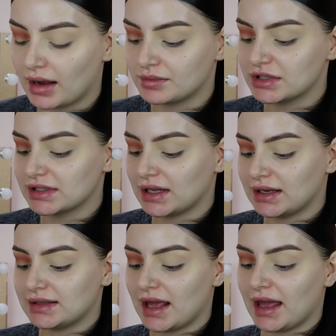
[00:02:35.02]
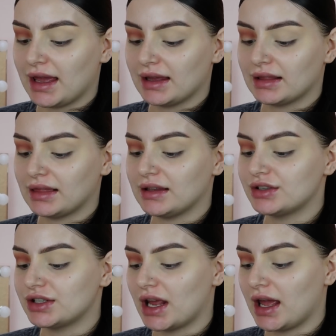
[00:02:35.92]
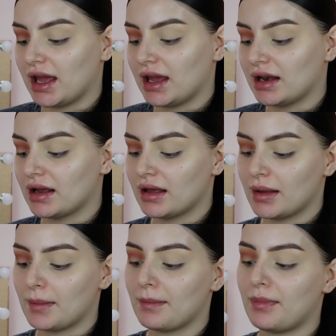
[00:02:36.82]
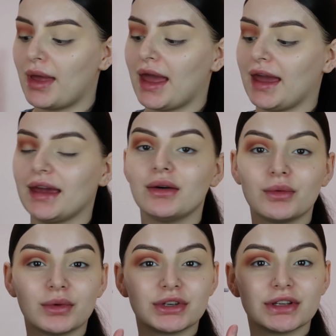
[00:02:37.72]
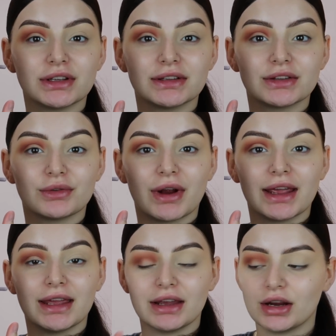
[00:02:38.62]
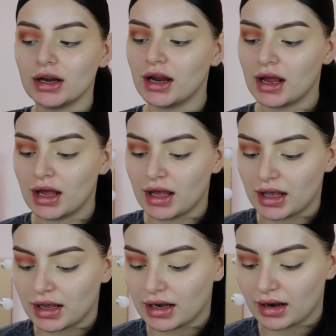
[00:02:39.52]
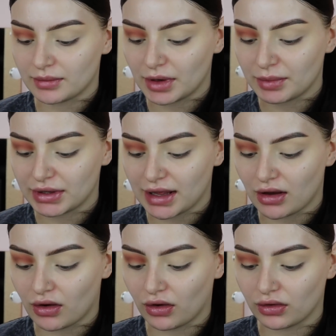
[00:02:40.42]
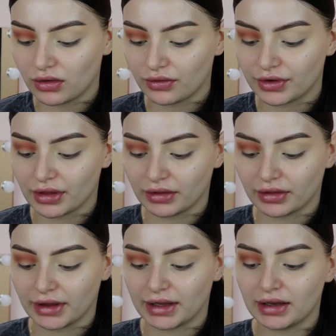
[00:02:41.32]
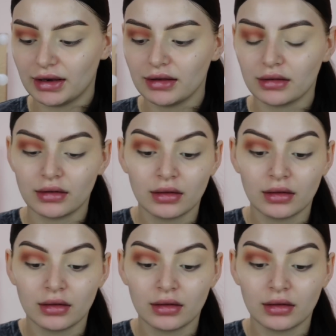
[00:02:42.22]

I'm just gonna take the shade Bay, which is right here, and I'm gonna put that all over the lid